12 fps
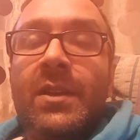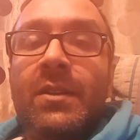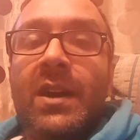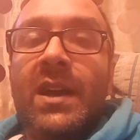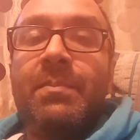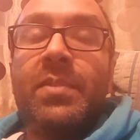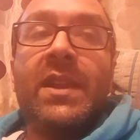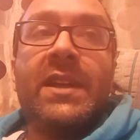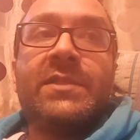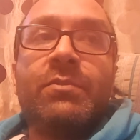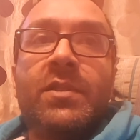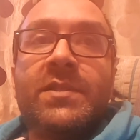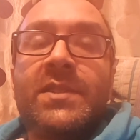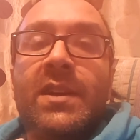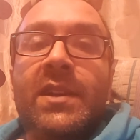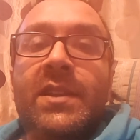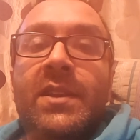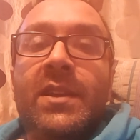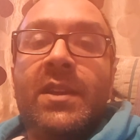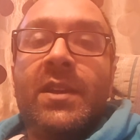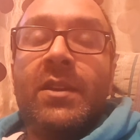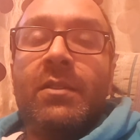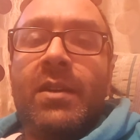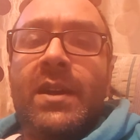All right, put that to one side.
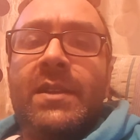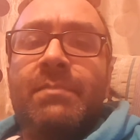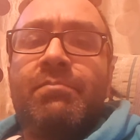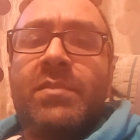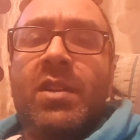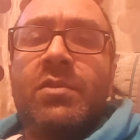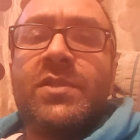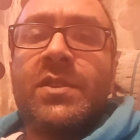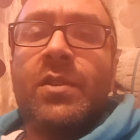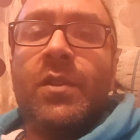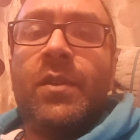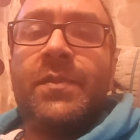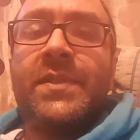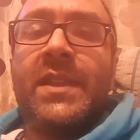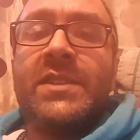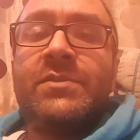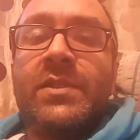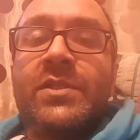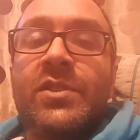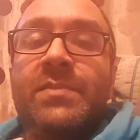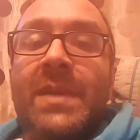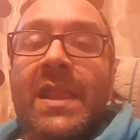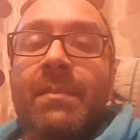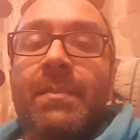All right, goes to court. District Judge
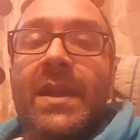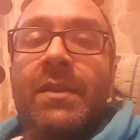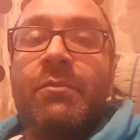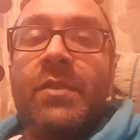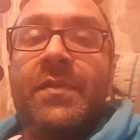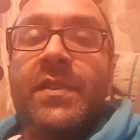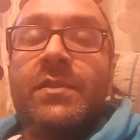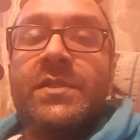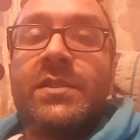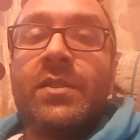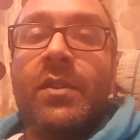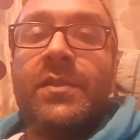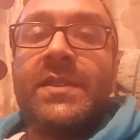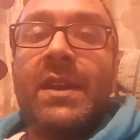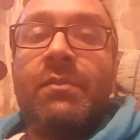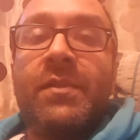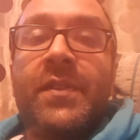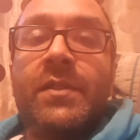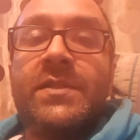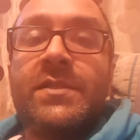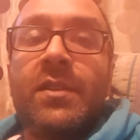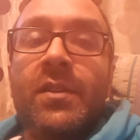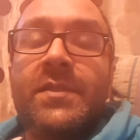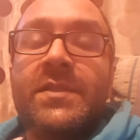Mellenby refuses contact. Refuses
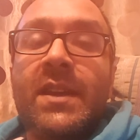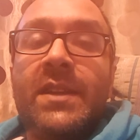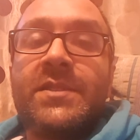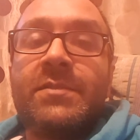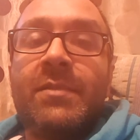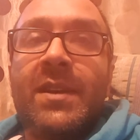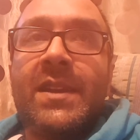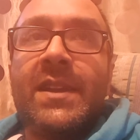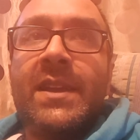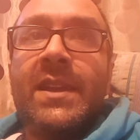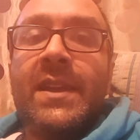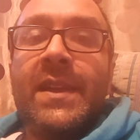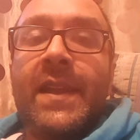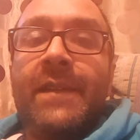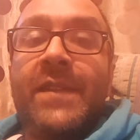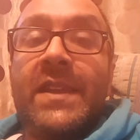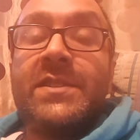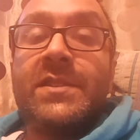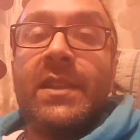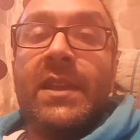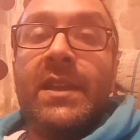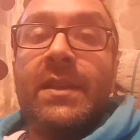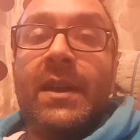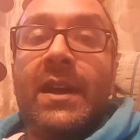contact. Right.
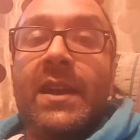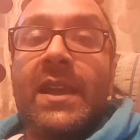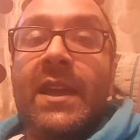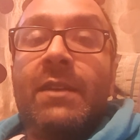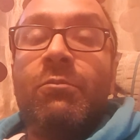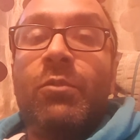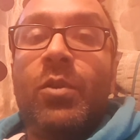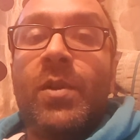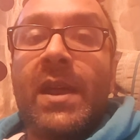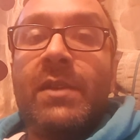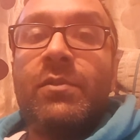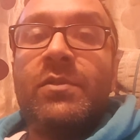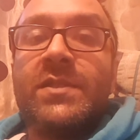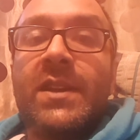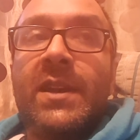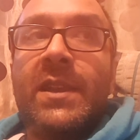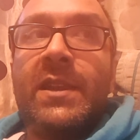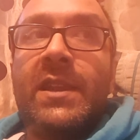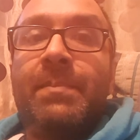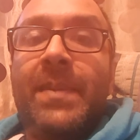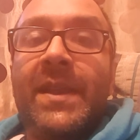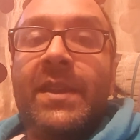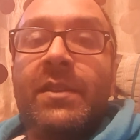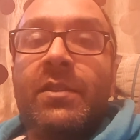Eventually, I get Ward Andrews, an
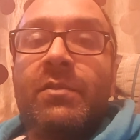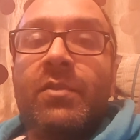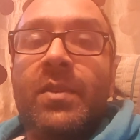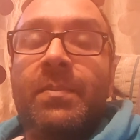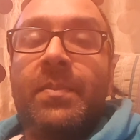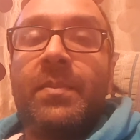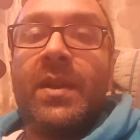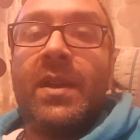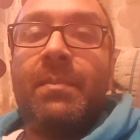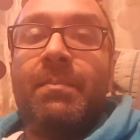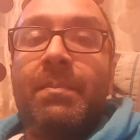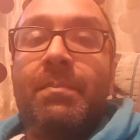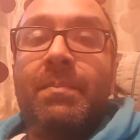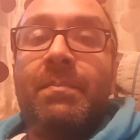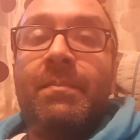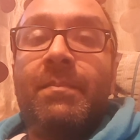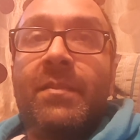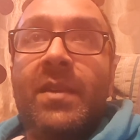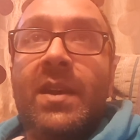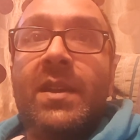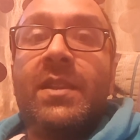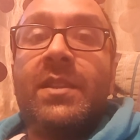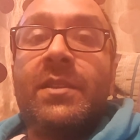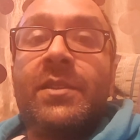independent group.
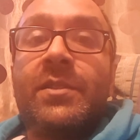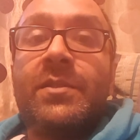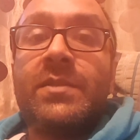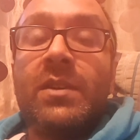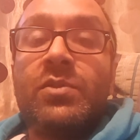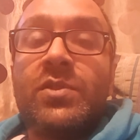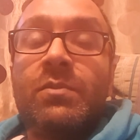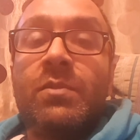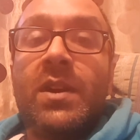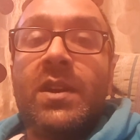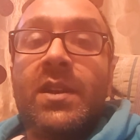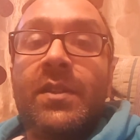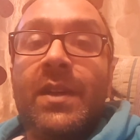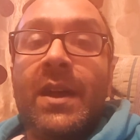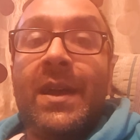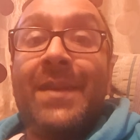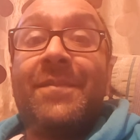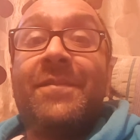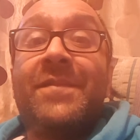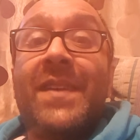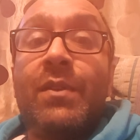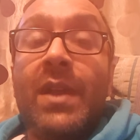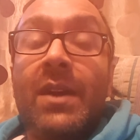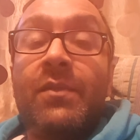Right, the social worker there,
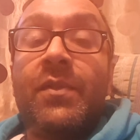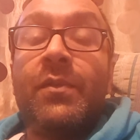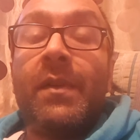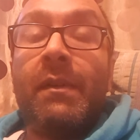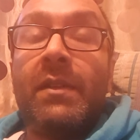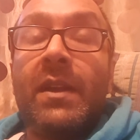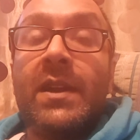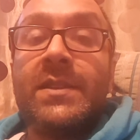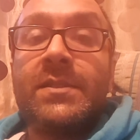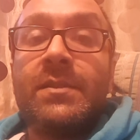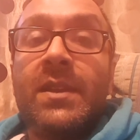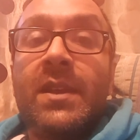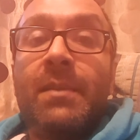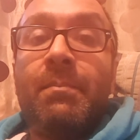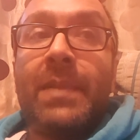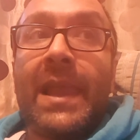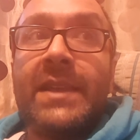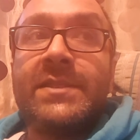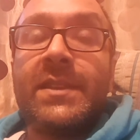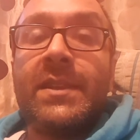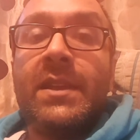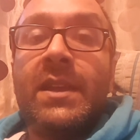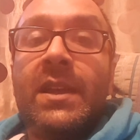very helpful, very nice, pleasant.